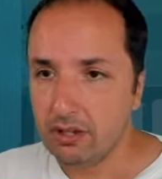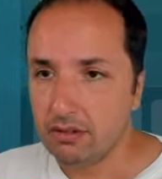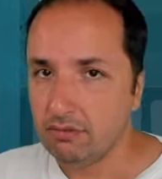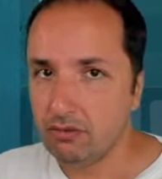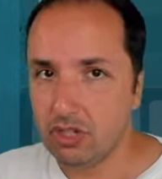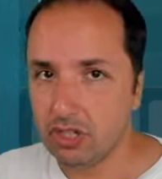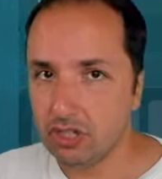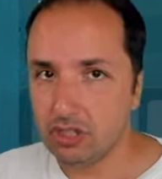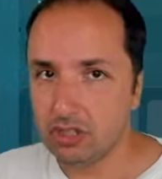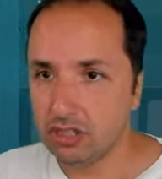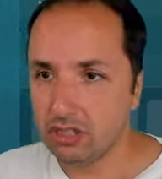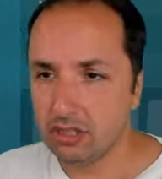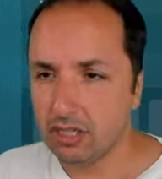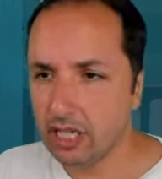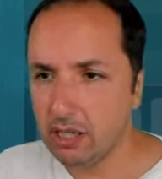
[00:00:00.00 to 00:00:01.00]
just
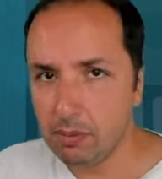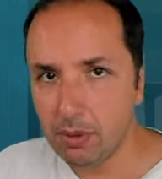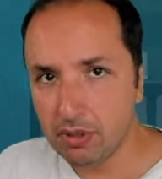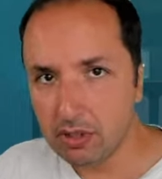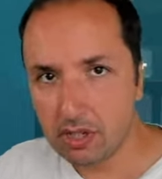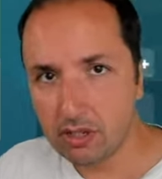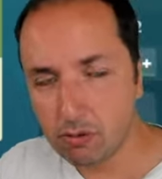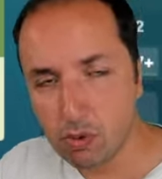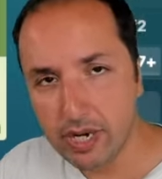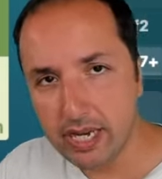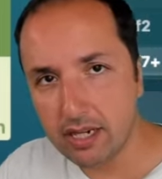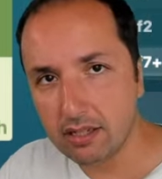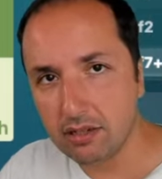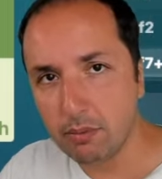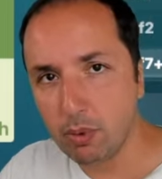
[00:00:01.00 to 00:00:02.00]
uh, keep your
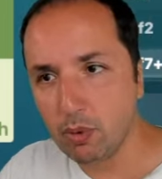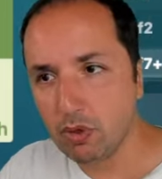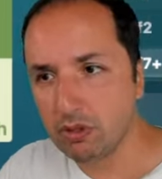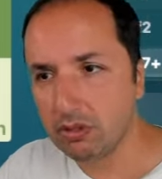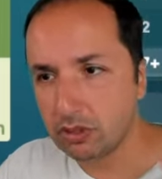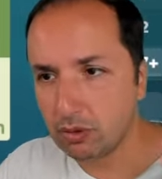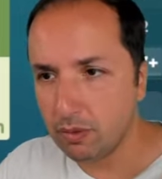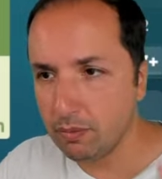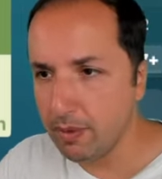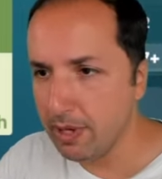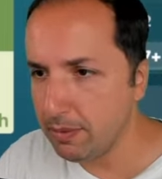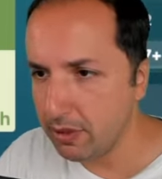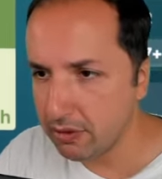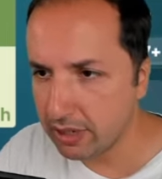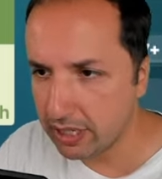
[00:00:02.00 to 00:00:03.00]
queen on the board, so
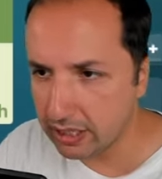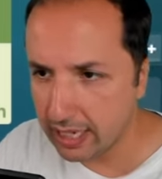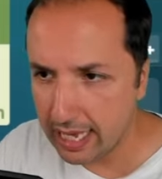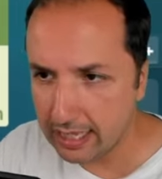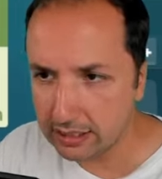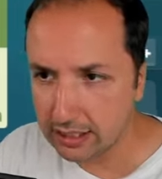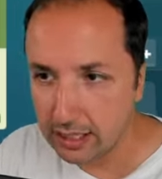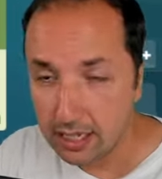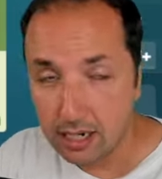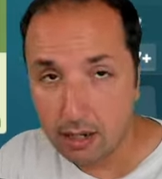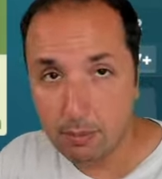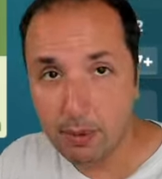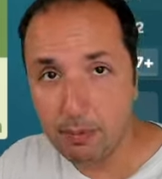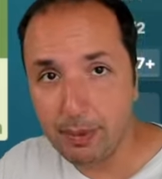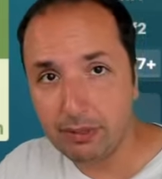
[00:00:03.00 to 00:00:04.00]
maybe you can get a
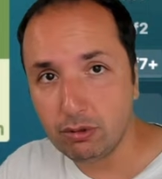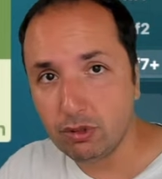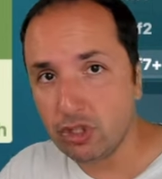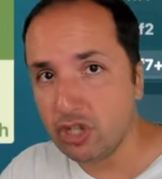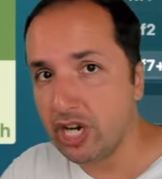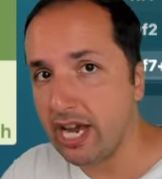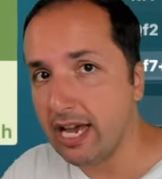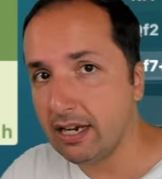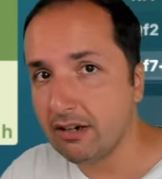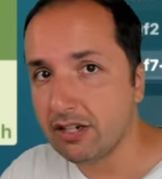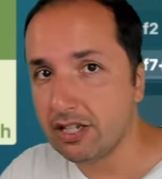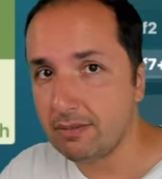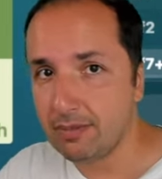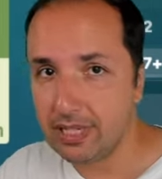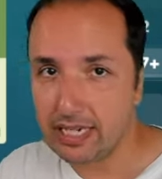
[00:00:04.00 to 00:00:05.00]
perpetual check or
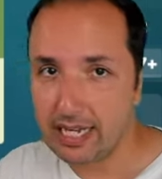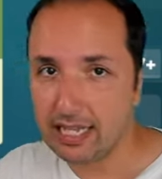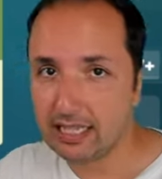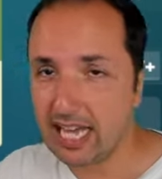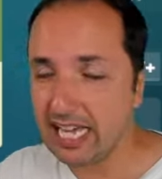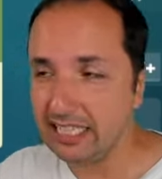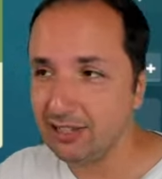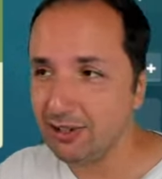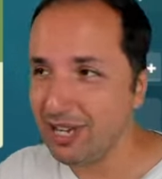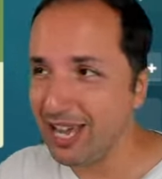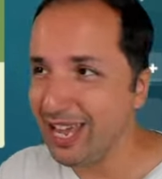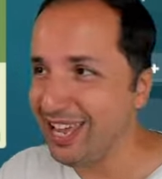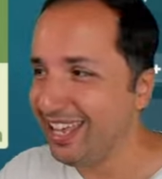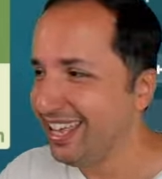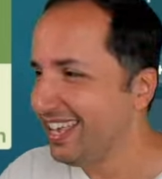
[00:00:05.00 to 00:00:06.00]
something like that,
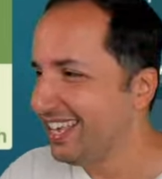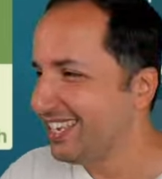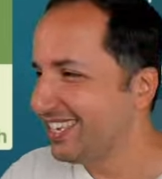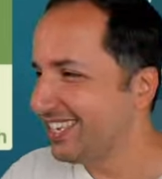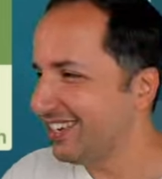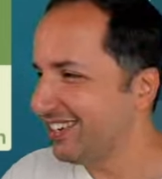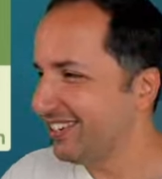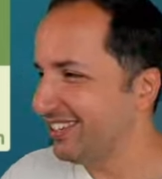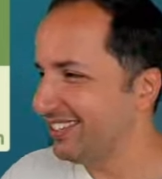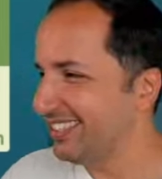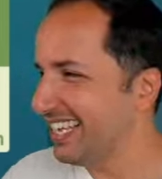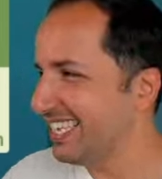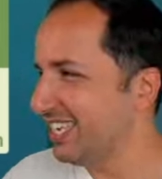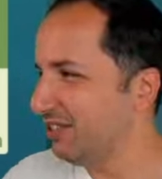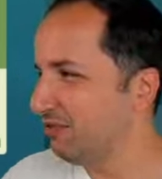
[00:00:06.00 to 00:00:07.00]
okay? So
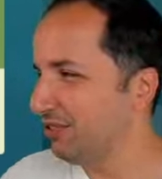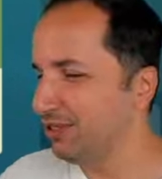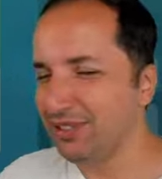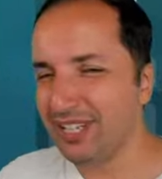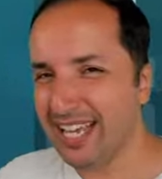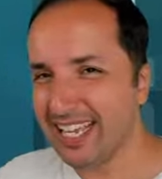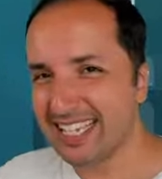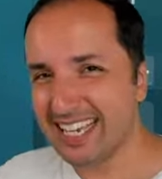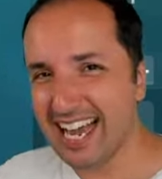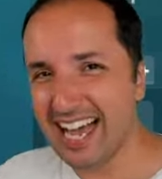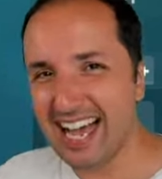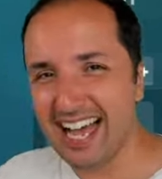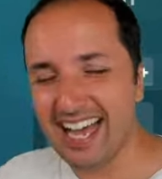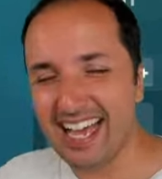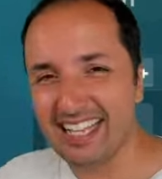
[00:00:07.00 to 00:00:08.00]
that's it for today's
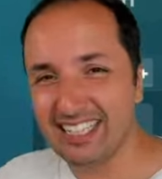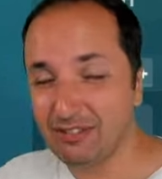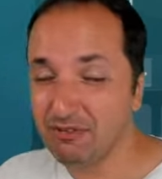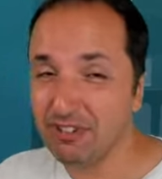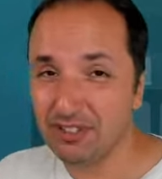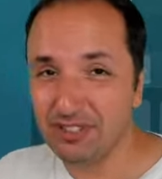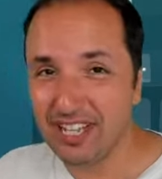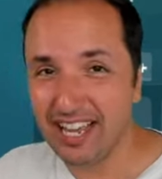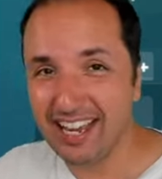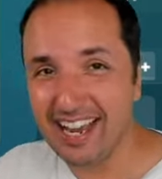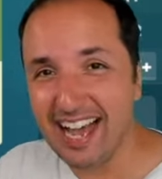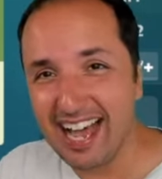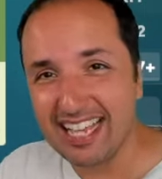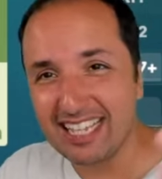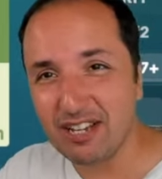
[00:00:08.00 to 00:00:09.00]
guide, for today,
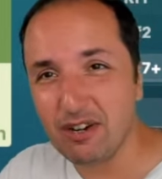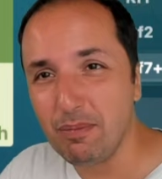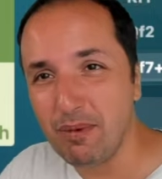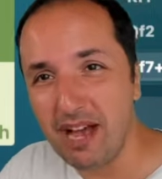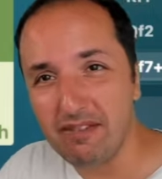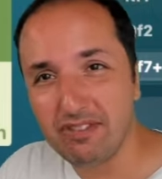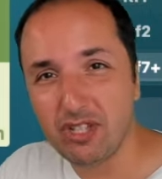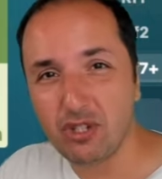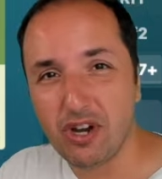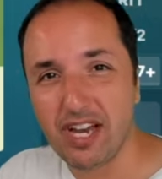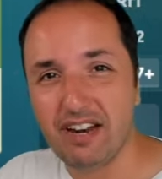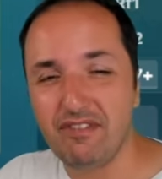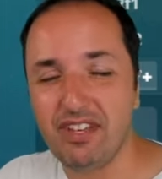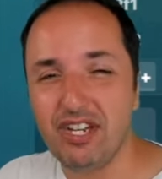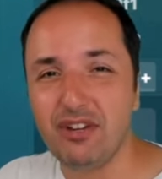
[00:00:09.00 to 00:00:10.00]
guys. I hope you have enjoyed
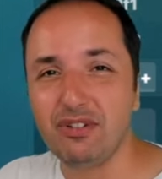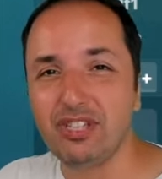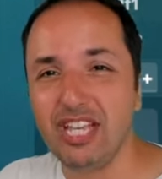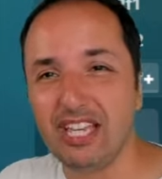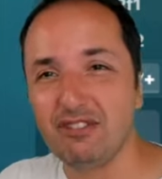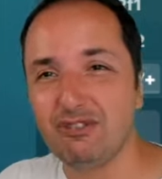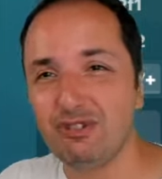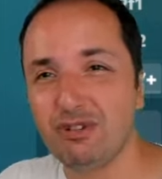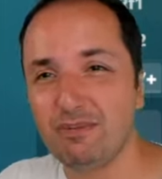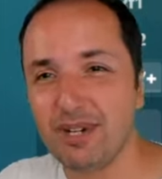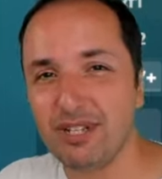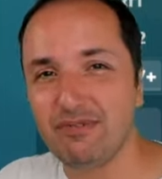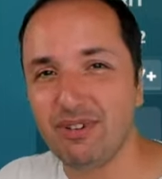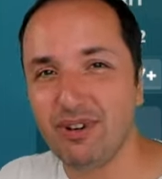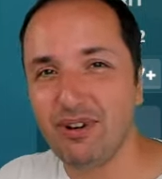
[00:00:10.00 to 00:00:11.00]
the video. Thank you so
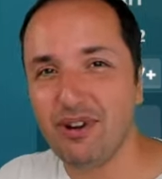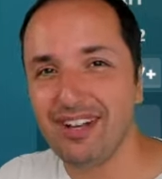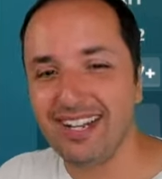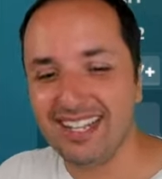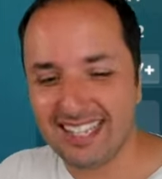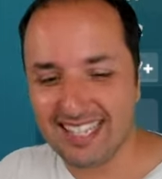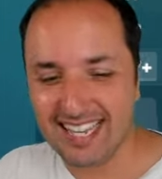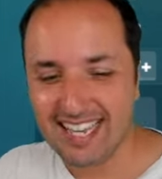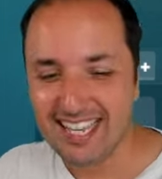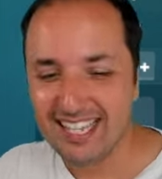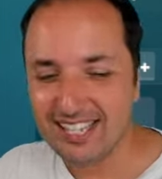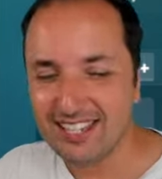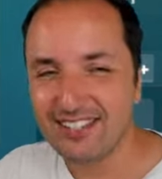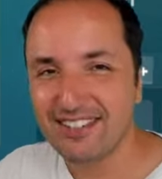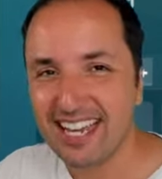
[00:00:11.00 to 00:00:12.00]
much for your audience.
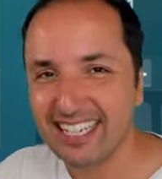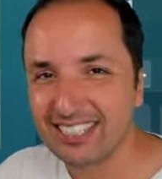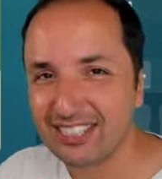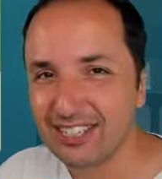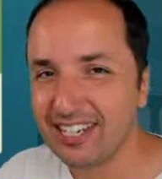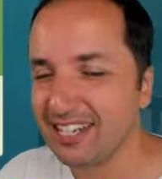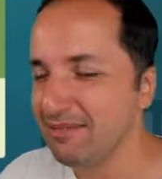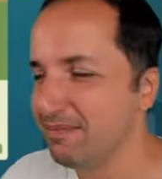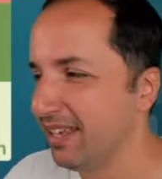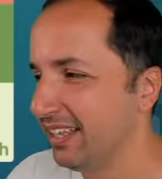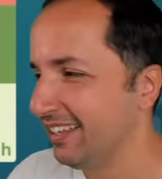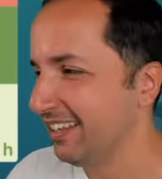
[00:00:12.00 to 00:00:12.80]
See you next time.